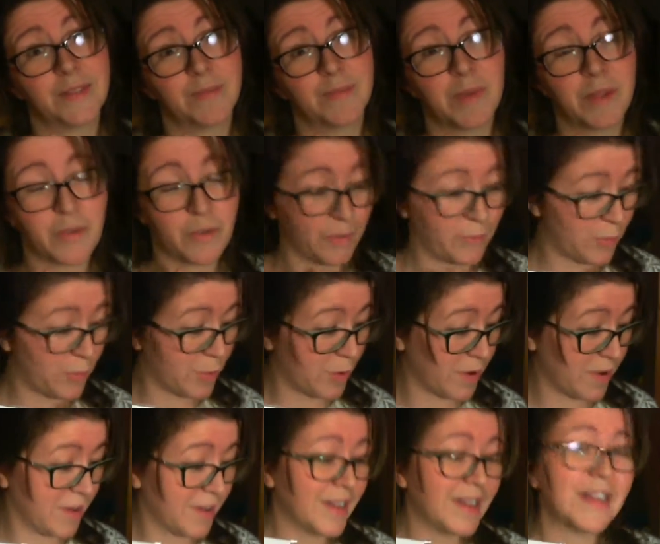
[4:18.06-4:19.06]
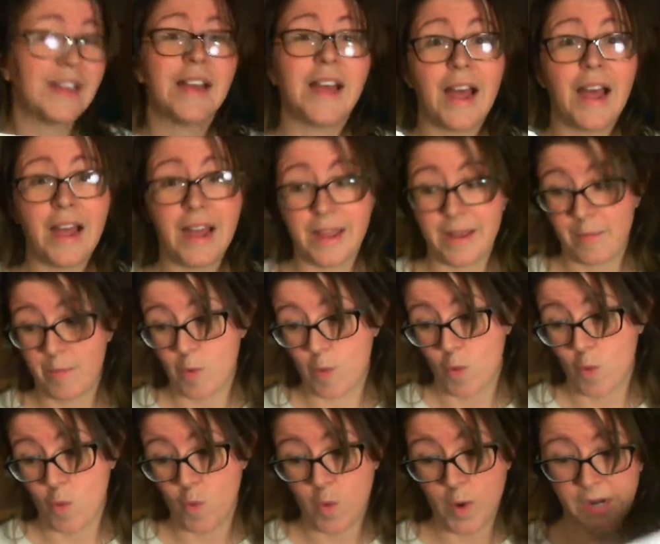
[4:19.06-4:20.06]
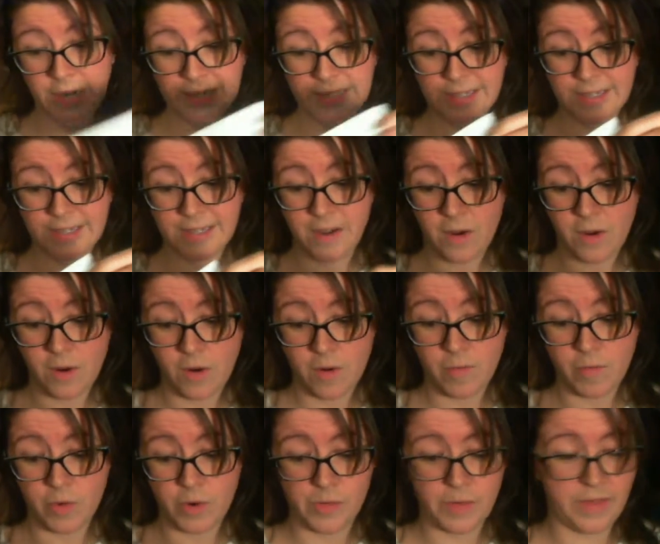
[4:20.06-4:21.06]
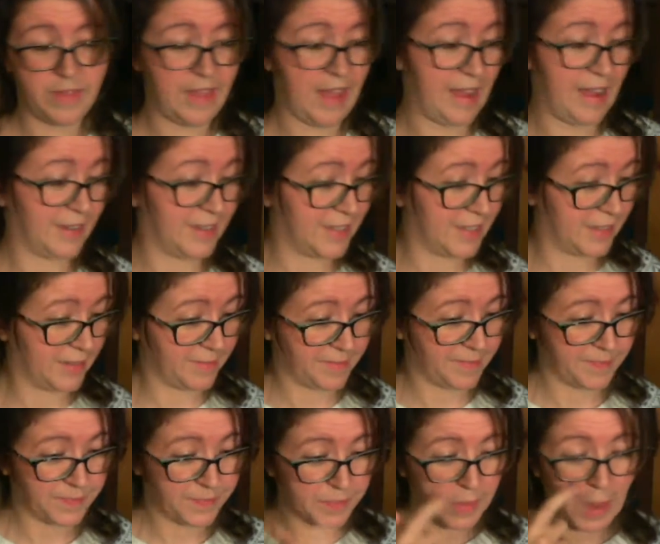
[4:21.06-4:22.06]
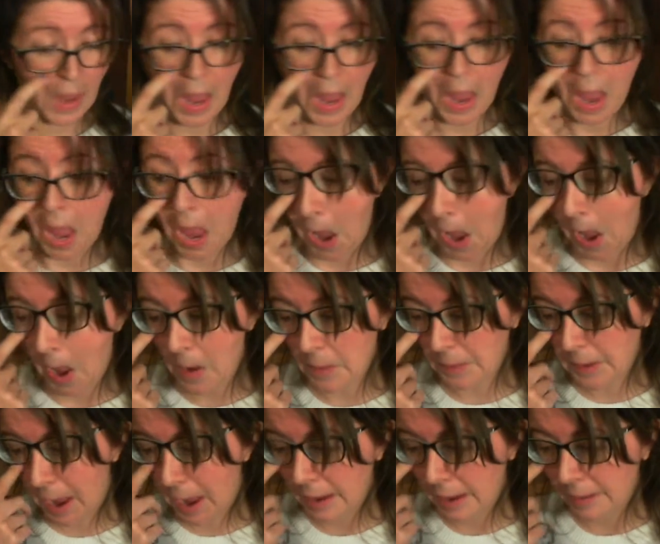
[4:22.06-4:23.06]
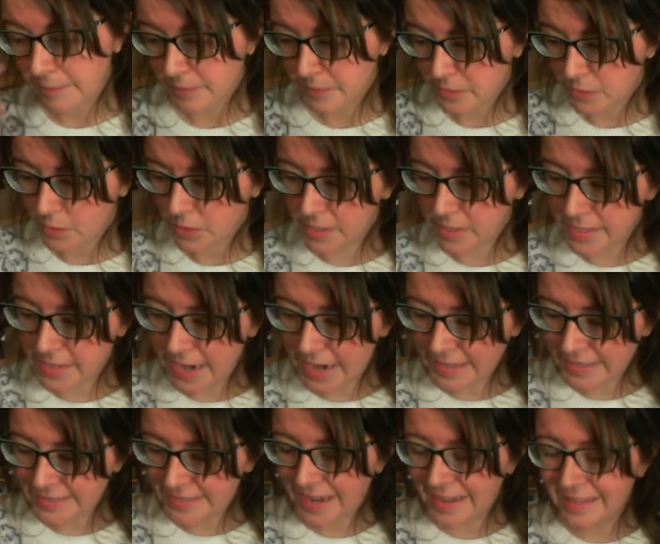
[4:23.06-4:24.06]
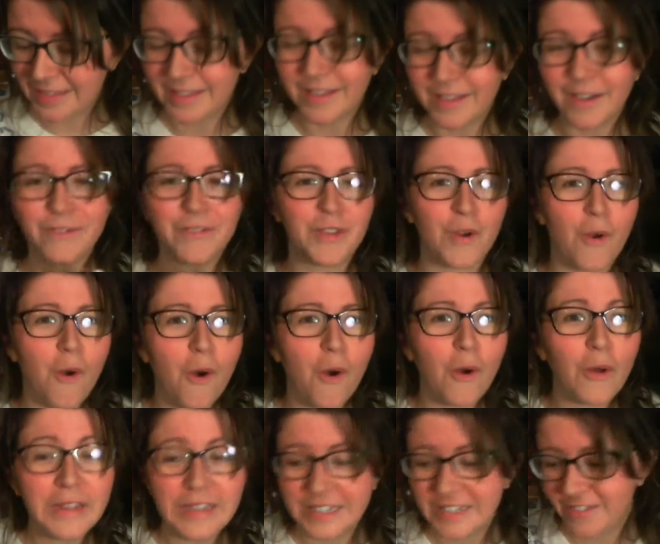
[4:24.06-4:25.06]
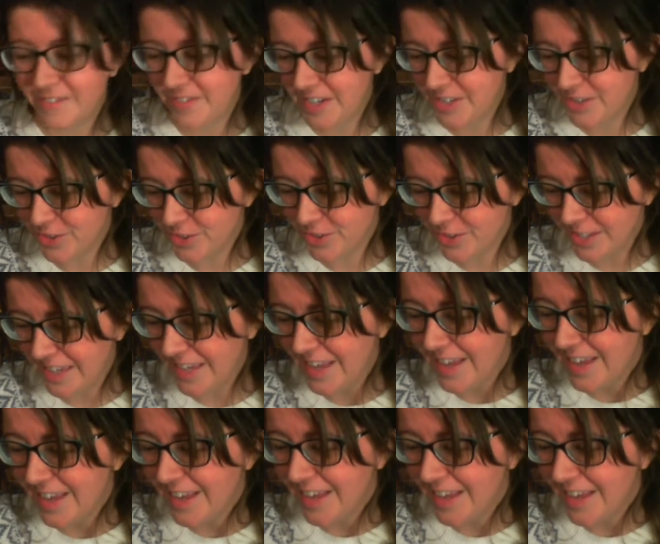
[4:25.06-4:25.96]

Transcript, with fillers: as a mother of four, I am right on board with that. Okay, so our next, I love they're all individually